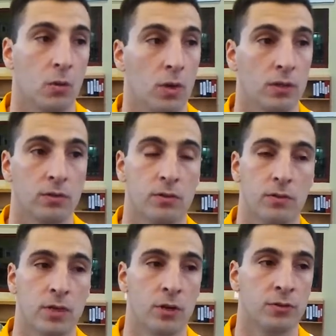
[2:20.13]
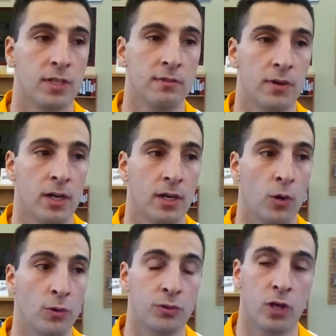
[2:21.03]
Well, you know, Steve
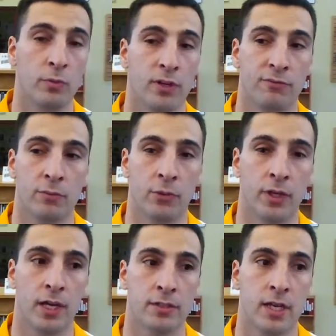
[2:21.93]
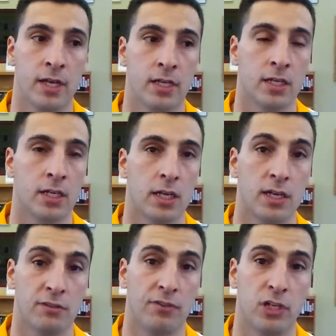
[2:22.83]
only started playing football as a
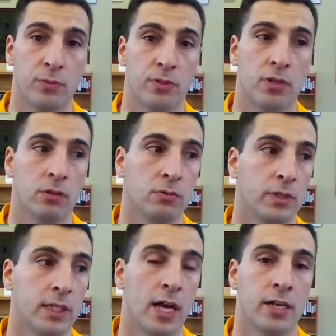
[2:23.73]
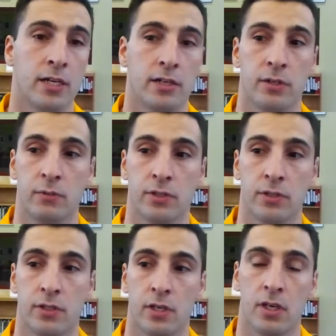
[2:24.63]
freshman, so when he got here, he
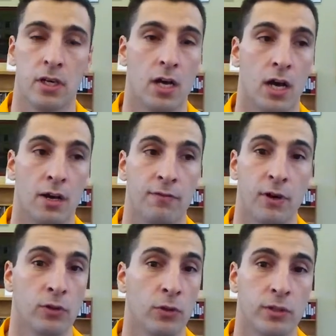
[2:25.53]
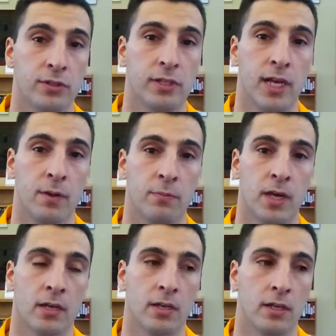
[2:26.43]
was very clueless to the game,
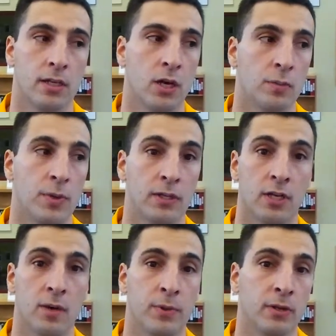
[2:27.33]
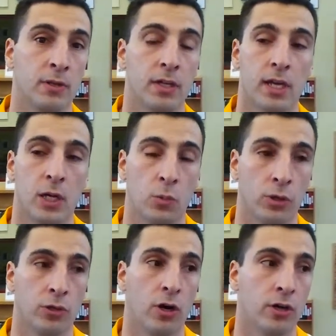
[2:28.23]
and, you know, he picked it up, he
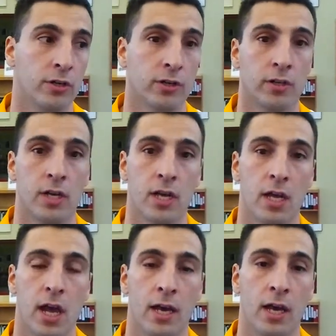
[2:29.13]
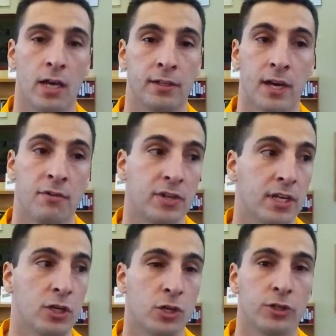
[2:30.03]
worked hard, and did everything
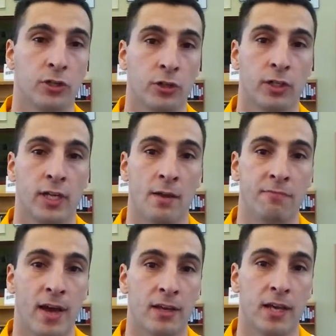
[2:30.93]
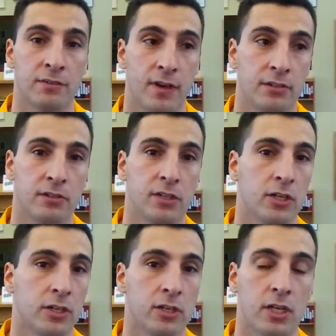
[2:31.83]
he could to learn the game as fast as he
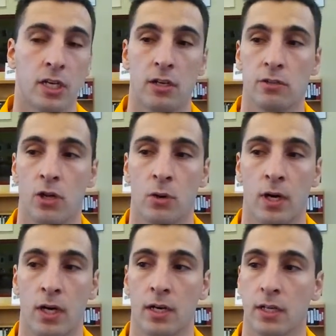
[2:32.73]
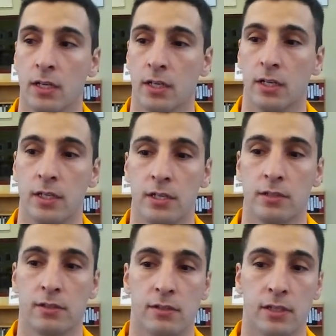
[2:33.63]
could. So
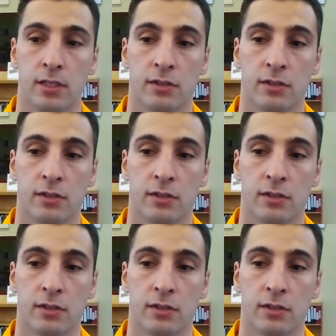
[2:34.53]
he's